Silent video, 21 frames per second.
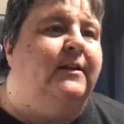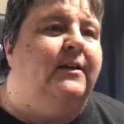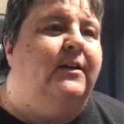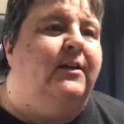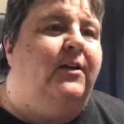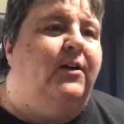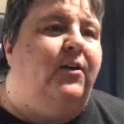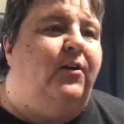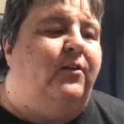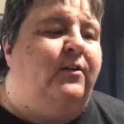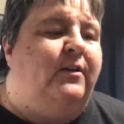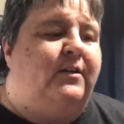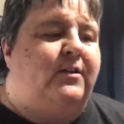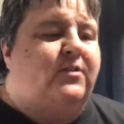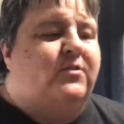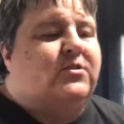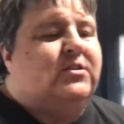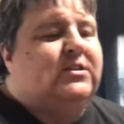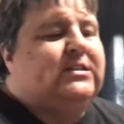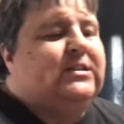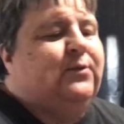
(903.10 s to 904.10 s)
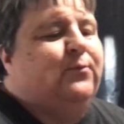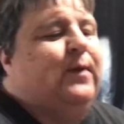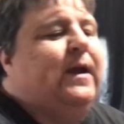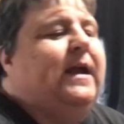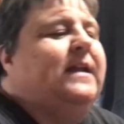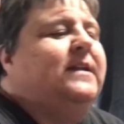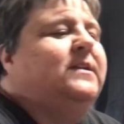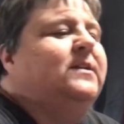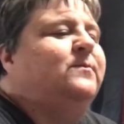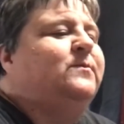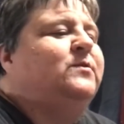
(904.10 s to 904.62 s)
Or are you just a
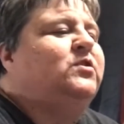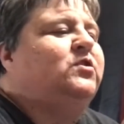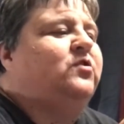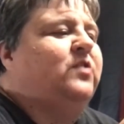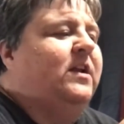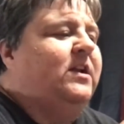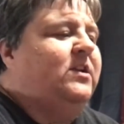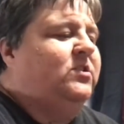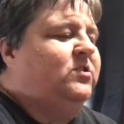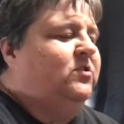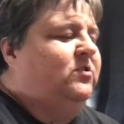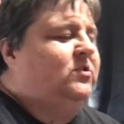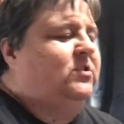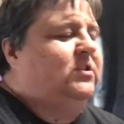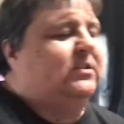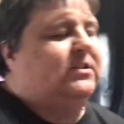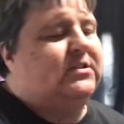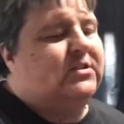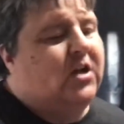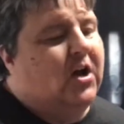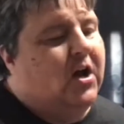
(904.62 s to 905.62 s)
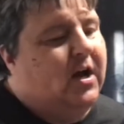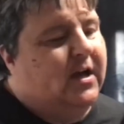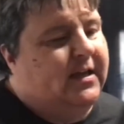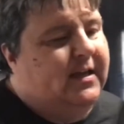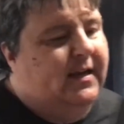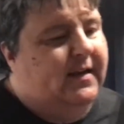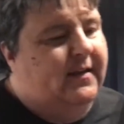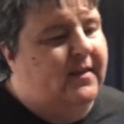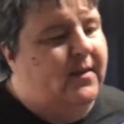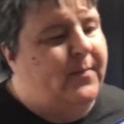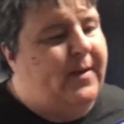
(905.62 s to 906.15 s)
random stranger just talking
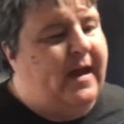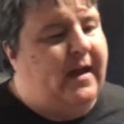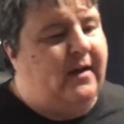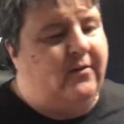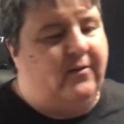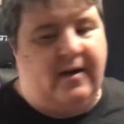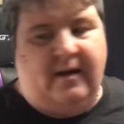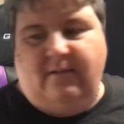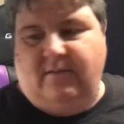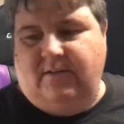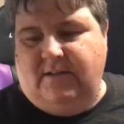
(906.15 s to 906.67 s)
in the background?